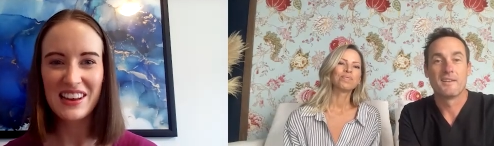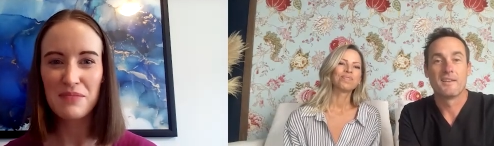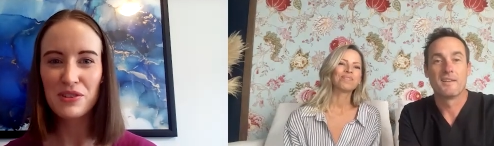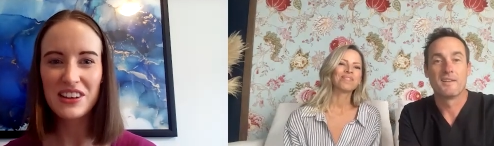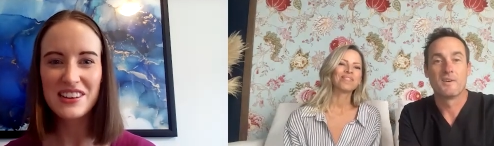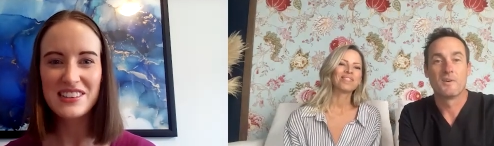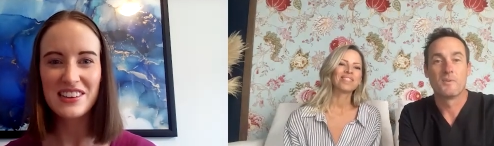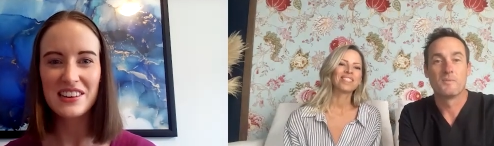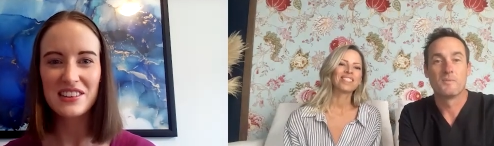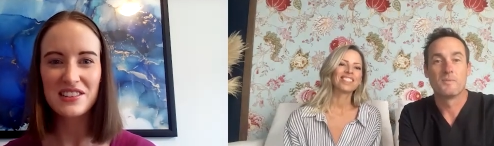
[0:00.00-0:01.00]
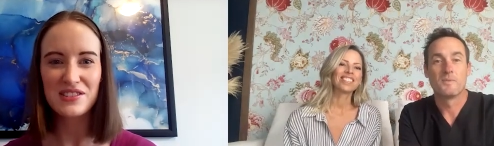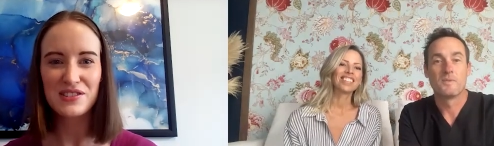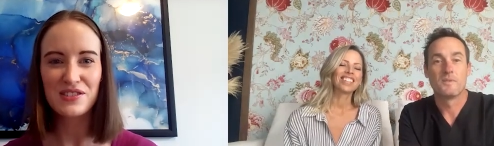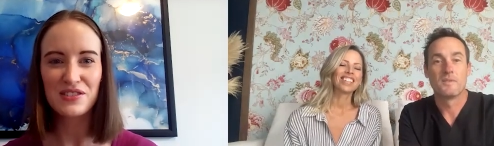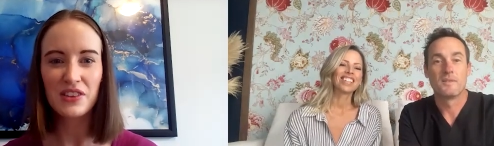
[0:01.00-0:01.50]
Speaker 1: I'm really excited
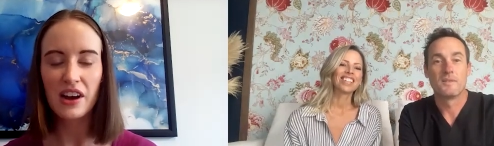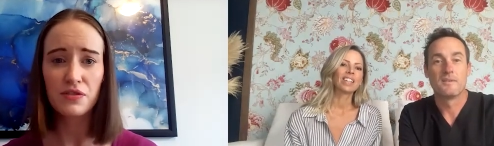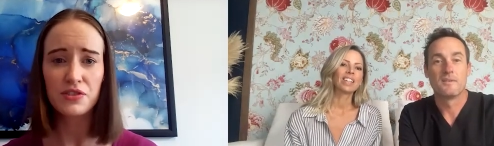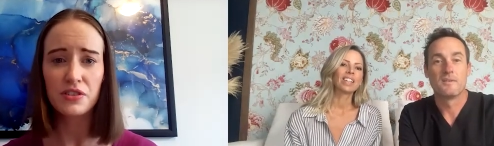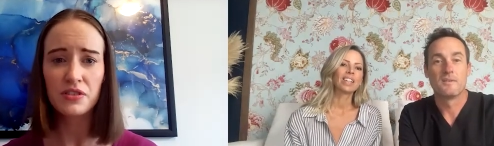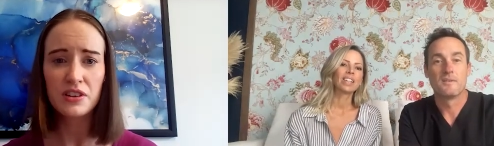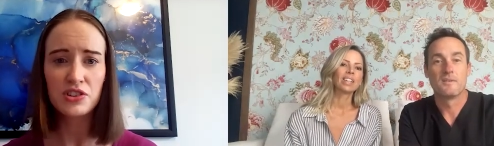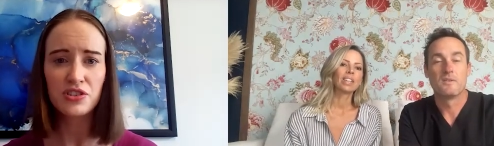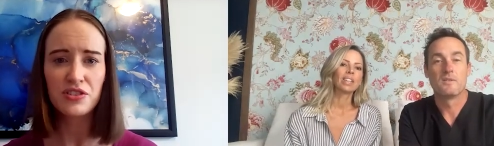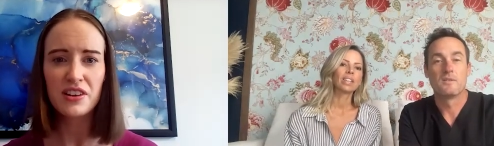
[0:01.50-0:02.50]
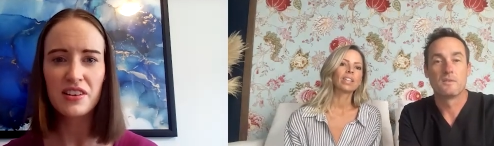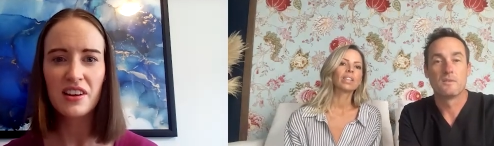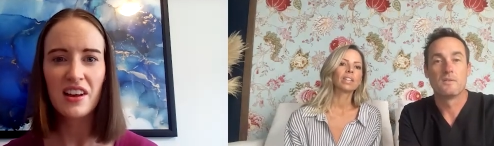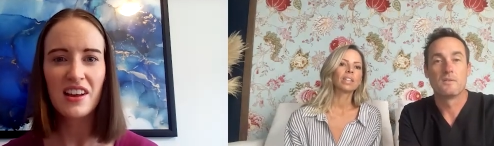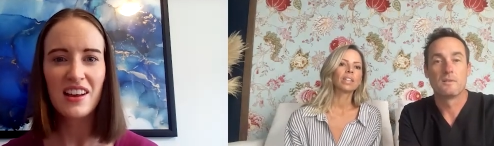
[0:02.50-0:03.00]
to dive fertility
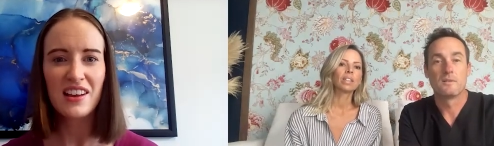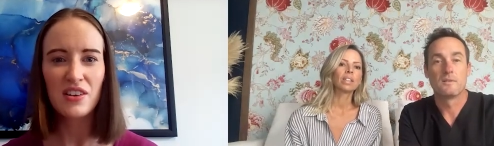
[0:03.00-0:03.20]
journey and